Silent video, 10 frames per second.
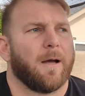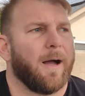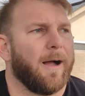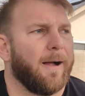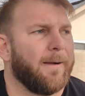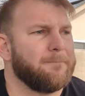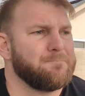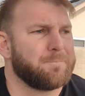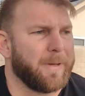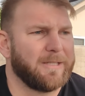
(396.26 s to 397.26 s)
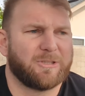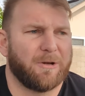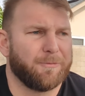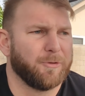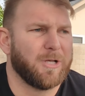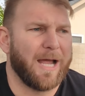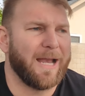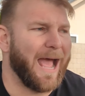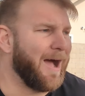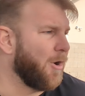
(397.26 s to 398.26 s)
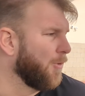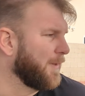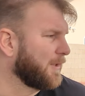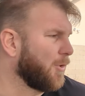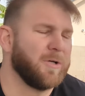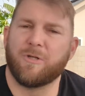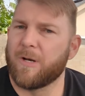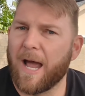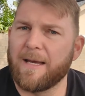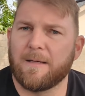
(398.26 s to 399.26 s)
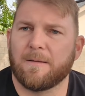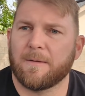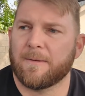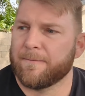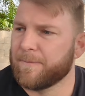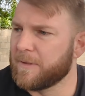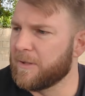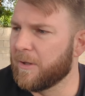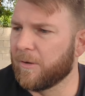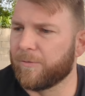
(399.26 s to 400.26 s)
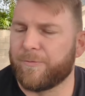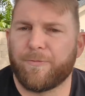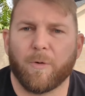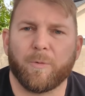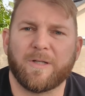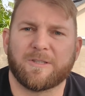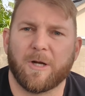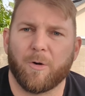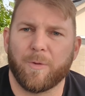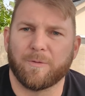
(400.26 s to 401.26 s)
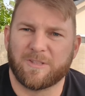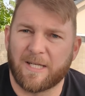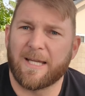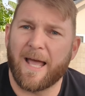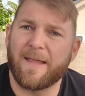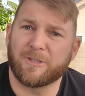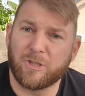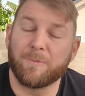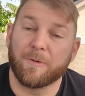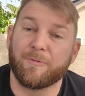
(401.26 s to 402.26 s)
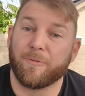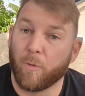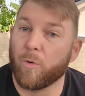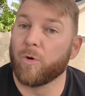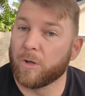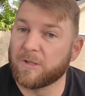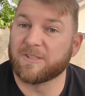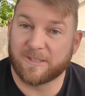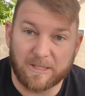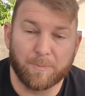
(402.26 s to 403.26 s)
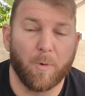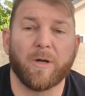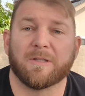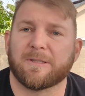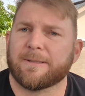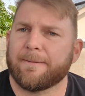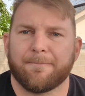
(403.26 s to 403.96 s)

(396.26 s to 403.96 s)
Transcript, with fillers: Um, playing Sheffield United at home, then going to United, you know, four weeks ago, we would say, yeah, that should be four to six points.